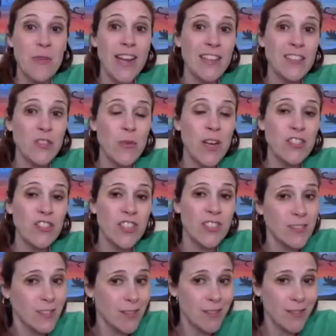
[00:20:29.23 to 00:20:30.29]
If anyone has
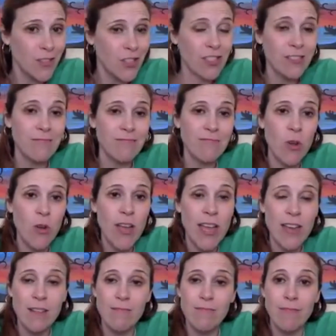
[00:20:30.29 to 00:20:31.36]
questions, just
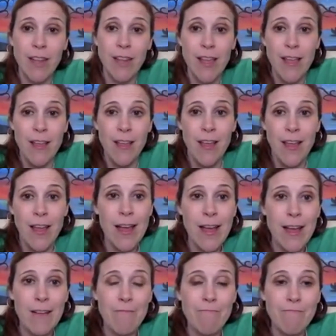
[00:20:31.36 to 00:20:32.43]
go ahead and
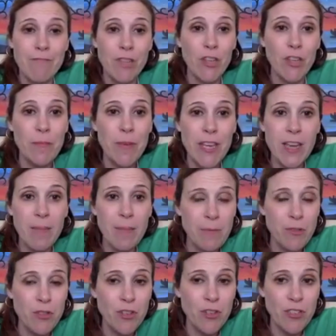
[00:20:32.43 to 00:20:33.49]
look
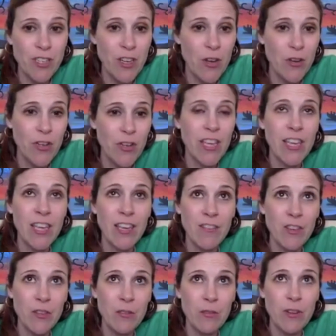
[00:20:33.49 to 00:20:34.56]
me up. I'm sure Dakota
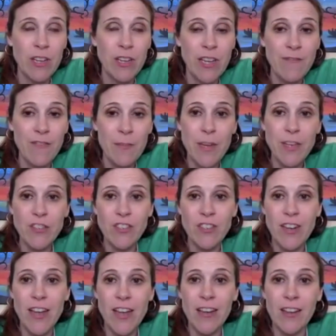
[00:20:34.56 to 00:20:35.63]
can give you
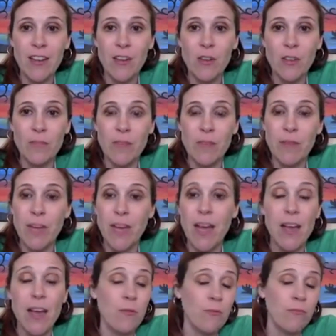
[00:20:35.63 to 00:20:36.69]
information on how to get a hold of me.
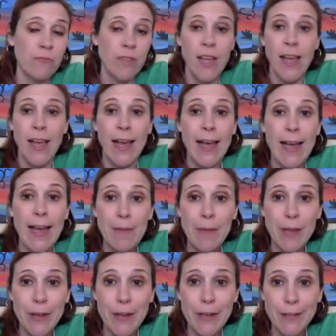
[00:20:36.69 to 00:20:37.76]
But
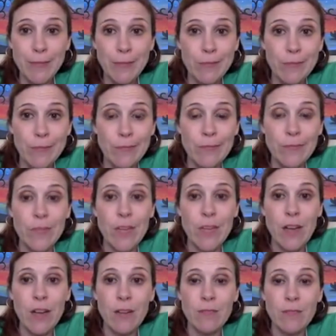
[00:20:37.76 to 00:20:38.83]
I'm here
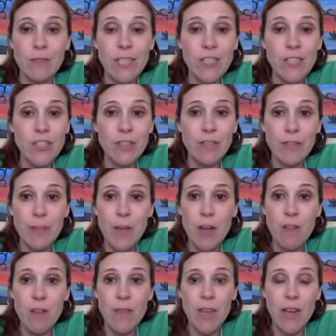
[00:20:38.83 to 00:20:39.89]
teaching
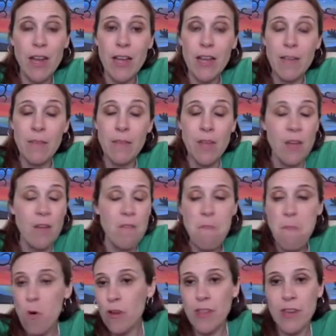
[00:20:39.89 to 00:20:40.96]
from home, and I am
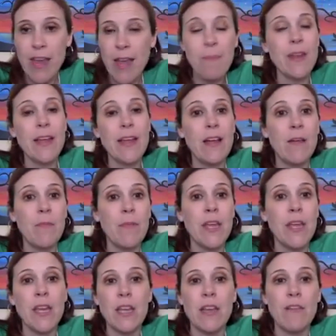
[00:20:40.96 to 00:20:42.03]
more than happy to
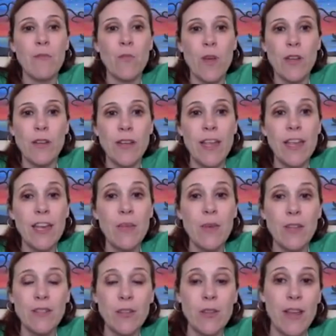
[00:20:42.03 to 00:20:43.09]
help
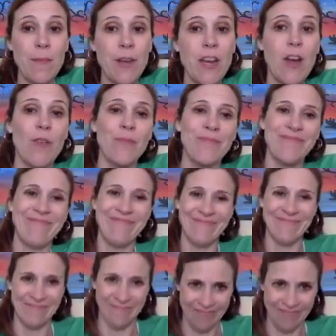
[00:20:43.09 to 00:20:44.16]
anyone. So let me know.